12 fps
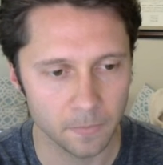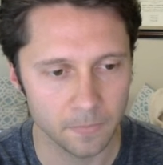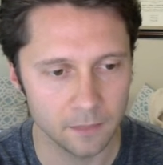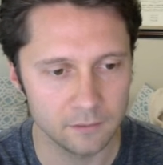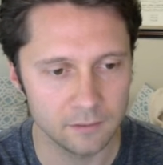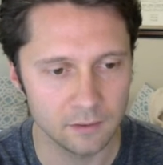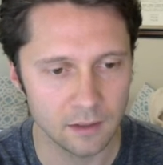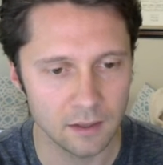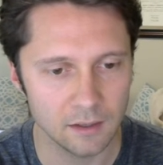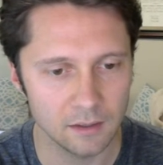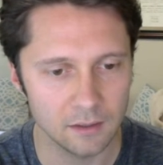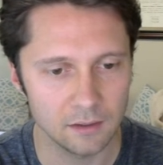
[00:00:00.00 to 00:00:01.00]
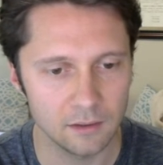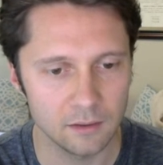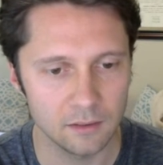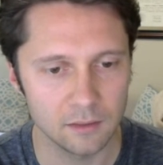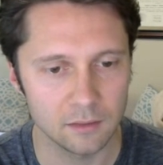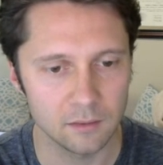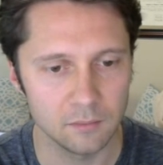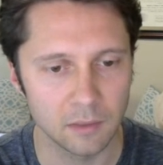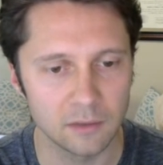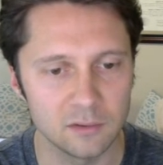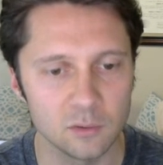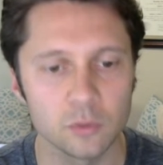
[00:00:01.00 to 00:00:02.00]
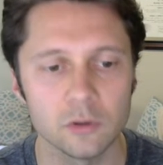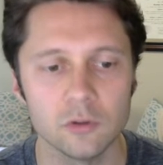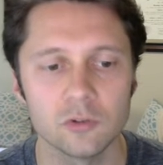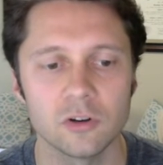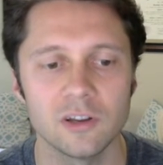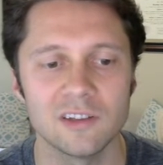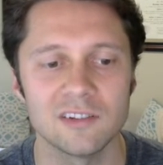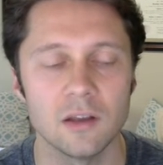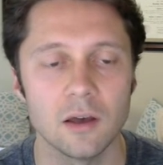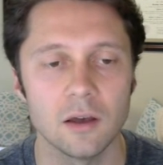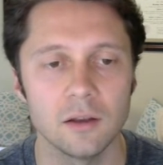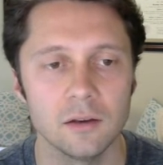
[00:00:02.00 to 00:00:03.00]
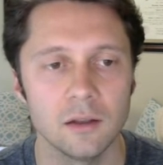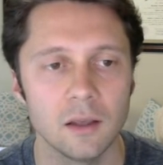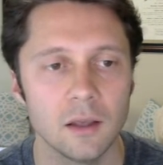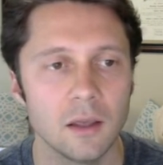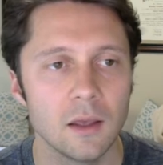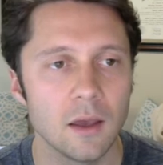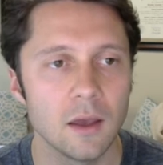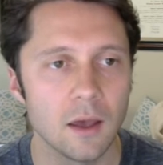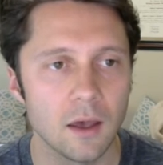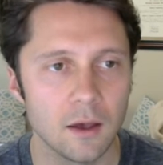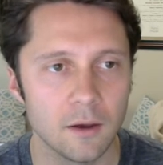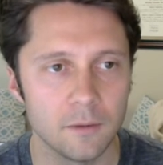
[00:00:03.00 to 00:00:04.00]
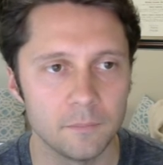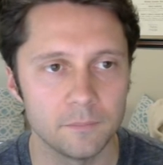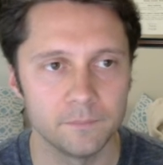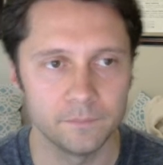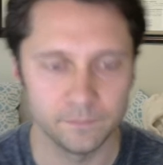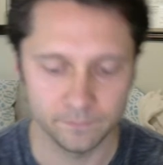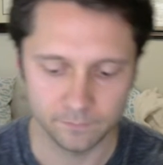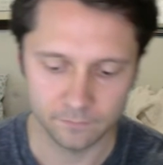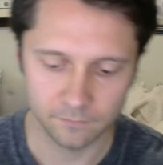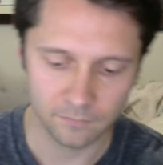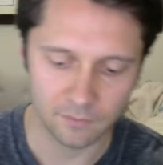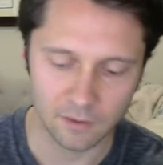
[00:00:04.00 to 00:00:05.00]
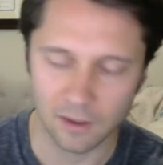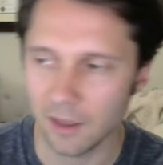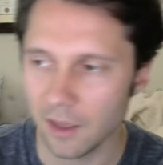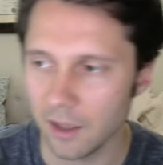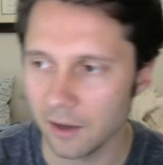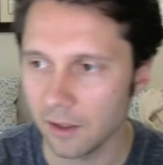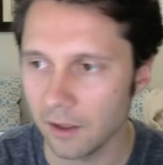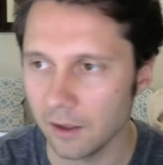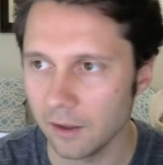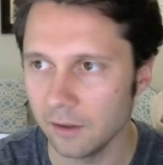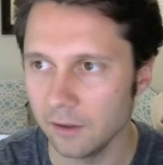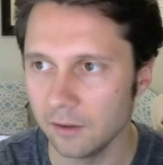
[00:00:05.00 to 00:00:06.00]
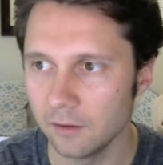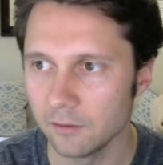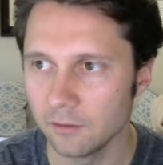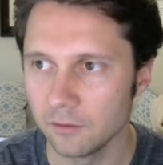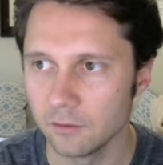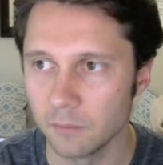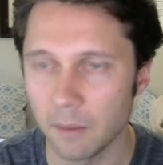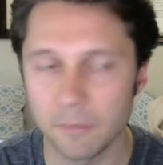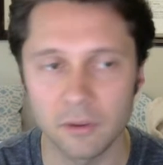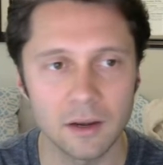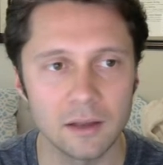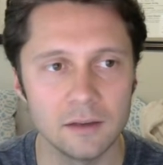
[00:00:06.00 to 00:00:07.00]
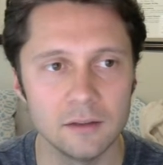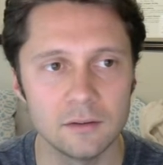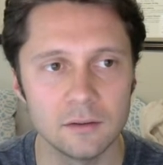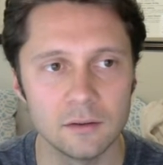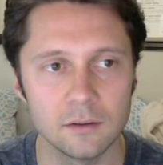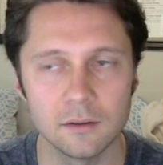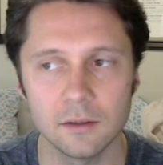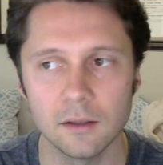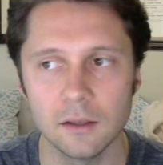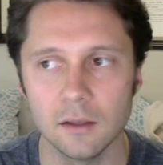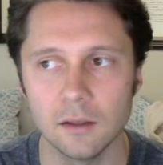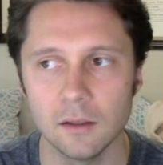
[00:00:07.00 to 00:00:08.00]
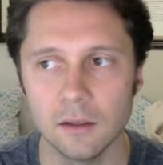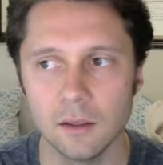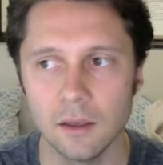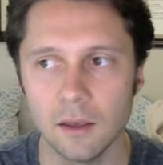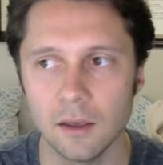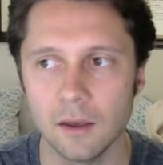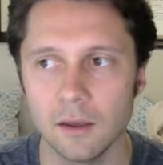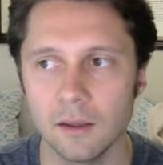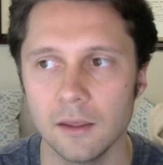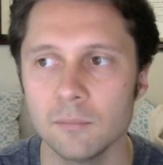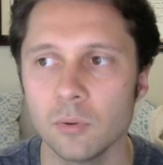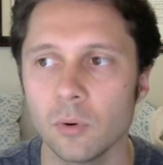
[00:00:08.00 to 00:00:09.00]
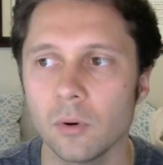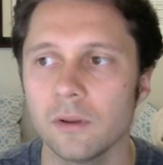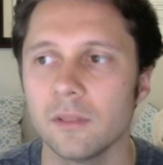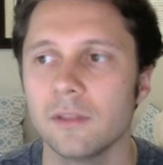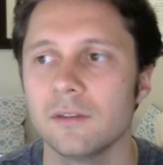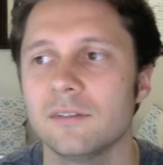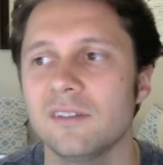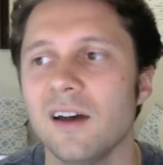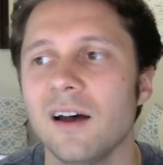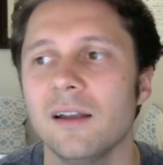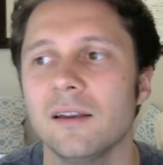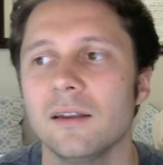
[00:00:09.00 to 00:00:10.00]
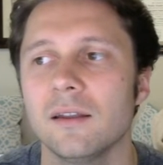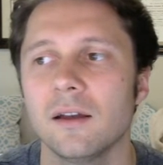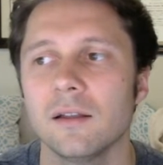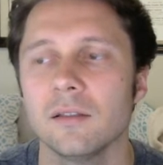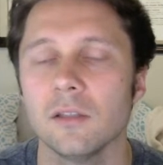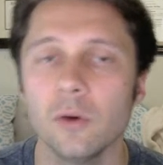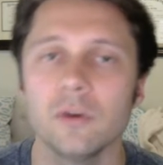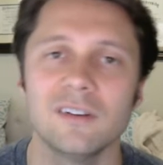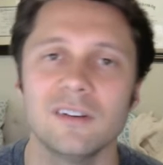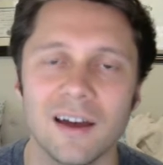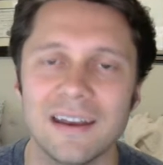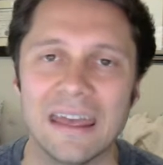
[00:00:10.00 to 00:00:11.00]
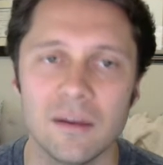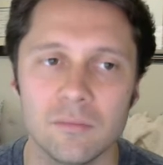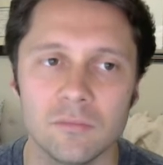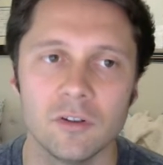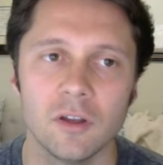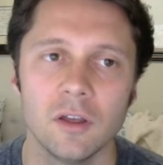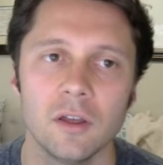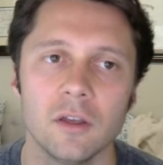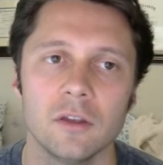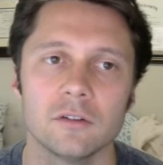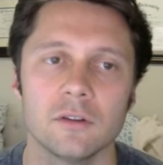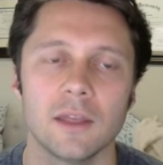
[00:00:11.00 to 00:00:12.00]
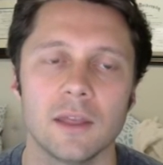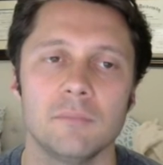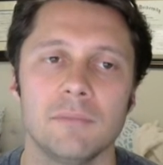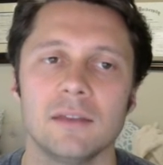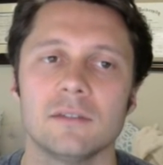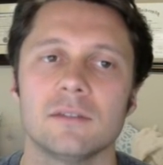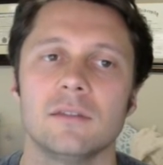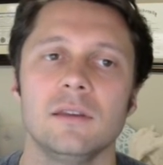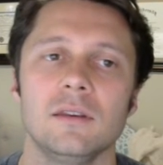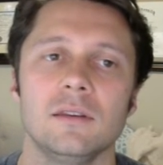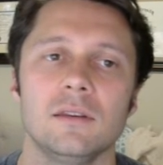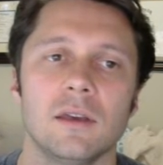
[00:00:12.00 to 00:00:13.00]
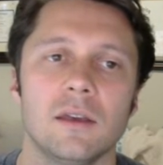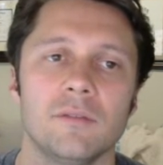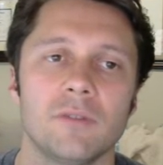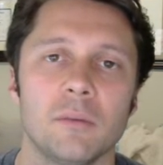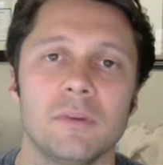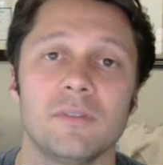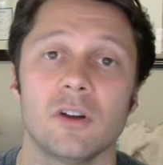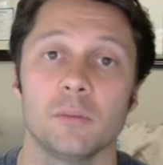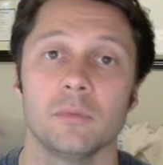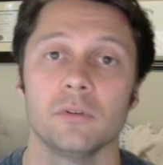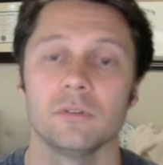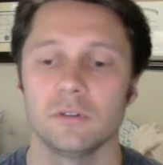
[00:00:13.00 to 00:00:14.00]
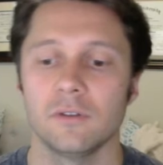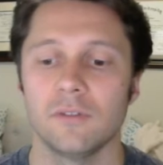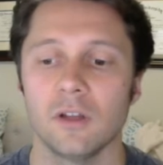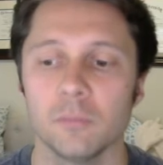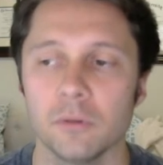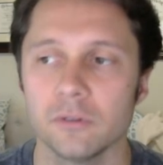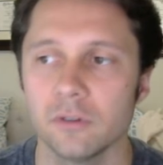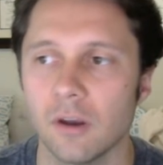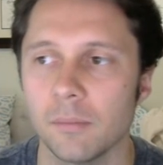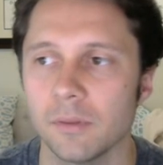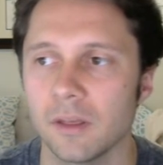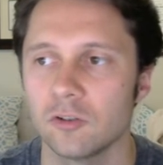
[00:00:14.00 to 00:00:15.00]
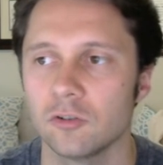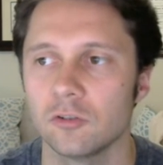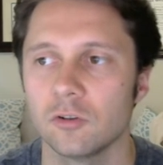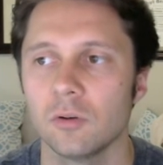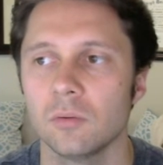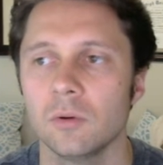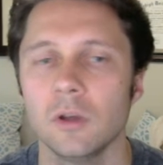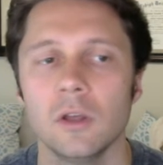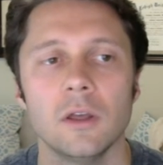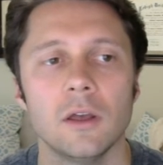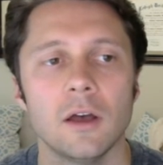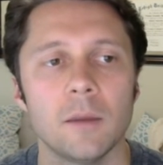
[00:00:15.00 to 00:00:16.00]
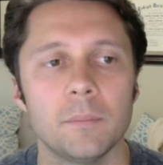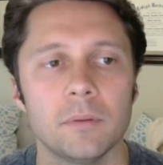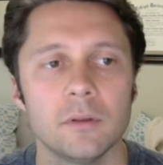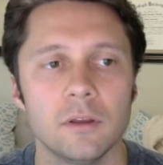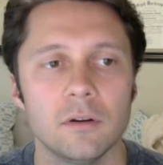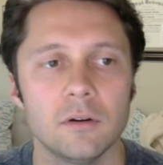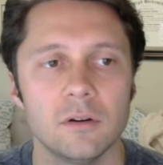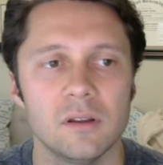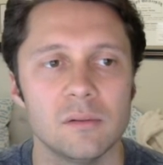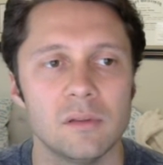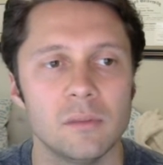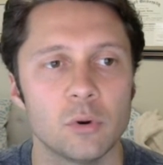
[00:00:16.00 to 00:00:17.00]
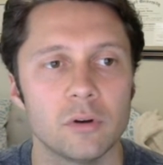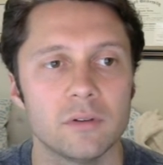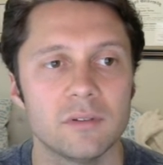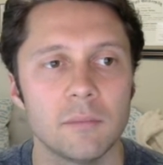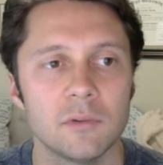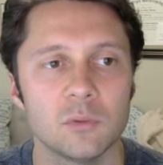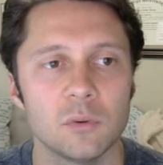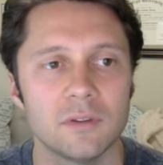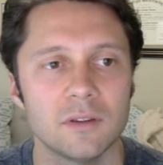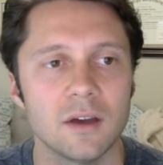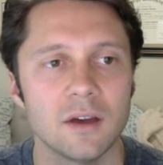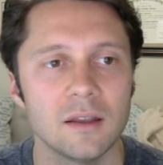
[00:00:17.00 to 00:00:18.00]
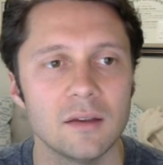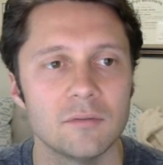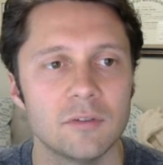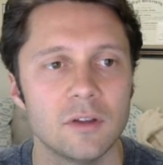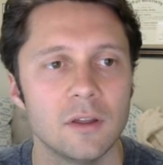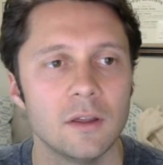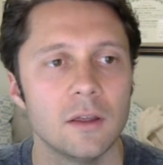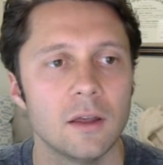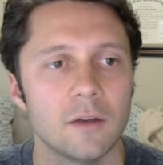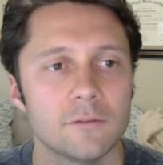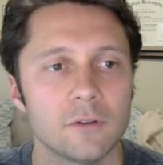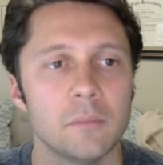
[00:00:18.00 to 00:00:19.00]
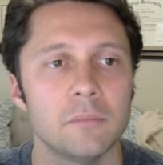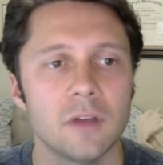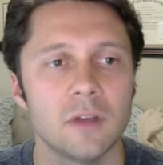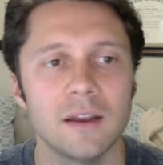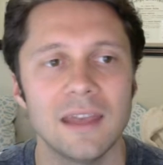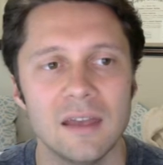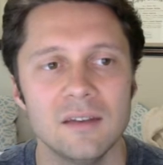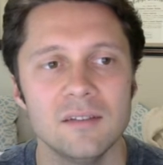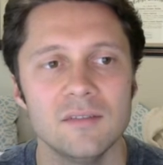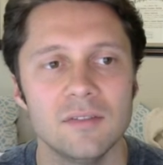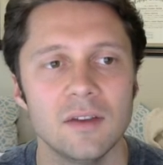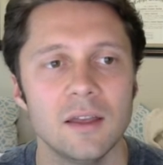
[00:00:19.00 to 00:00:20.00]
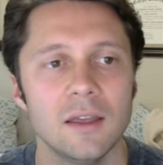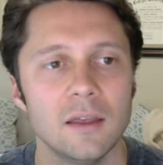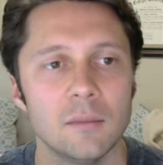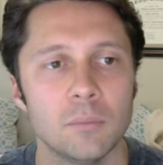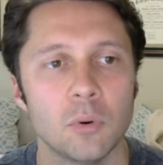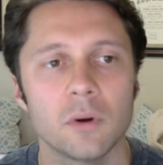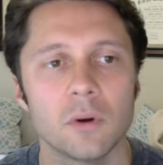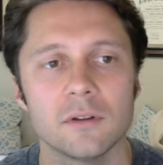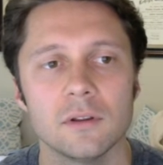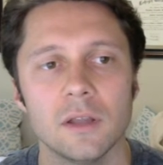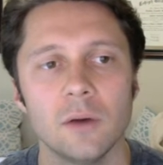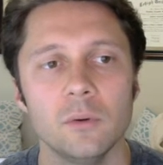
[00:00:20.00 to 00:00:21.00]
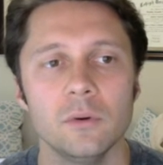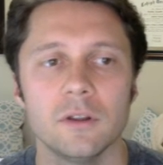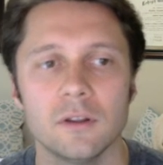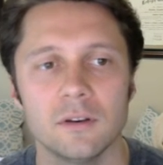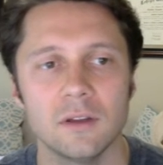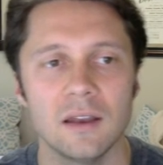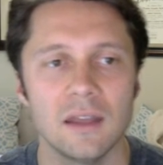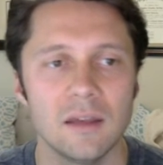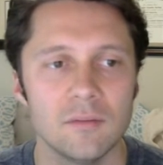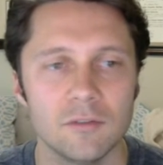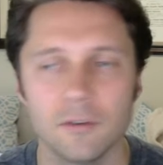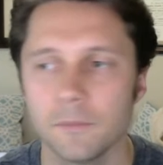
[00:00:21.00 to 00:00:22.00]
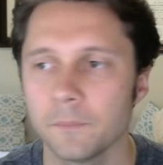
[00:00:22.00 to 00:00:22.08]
it's saying that the MySQL user is none. And I remember that I need to import this load.env so that it makes the environment variables available to your application. So up here in the import statements, we would say .env from .env import load.env.